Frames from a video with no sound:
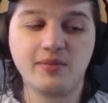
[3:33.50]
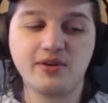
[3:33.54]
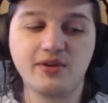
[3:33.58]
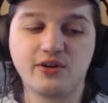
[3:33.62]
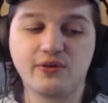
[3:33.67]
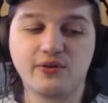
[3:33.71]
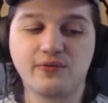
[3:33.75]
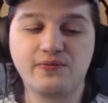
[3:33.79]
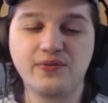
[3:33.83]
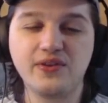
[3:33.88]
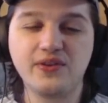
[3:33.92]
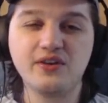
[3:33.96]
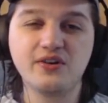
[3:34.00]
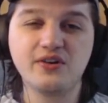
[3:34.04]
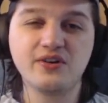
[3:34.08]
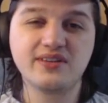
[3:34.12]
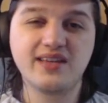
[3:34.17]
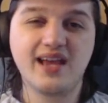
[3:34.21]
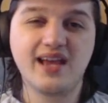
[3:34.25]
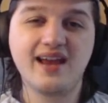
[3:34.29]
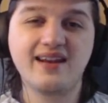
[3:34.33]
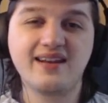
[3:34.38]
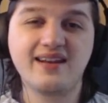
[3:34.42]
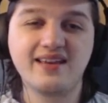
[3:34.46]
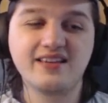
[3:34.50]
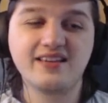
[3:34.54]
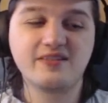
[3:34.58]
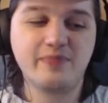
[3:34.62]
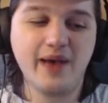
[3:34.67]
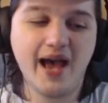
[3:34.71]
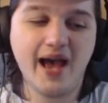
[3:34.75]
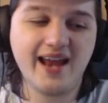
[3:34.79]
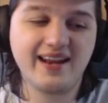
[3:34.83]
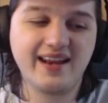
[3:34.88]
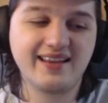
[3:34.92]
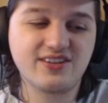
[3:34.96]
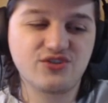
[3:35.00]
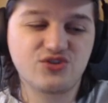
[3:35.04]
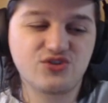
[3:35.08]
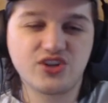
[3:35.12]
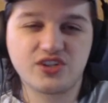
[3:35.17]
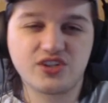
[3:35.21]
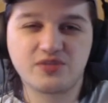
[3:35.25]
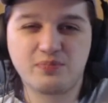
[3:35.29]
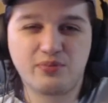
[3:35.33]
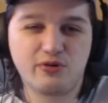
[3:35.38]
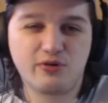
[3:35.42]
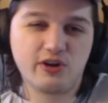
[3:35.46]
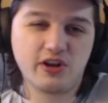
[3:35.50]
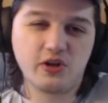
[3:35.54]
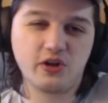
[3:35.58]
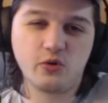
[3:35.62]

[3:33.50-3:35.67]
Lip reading: in your field, and his batting is just pretty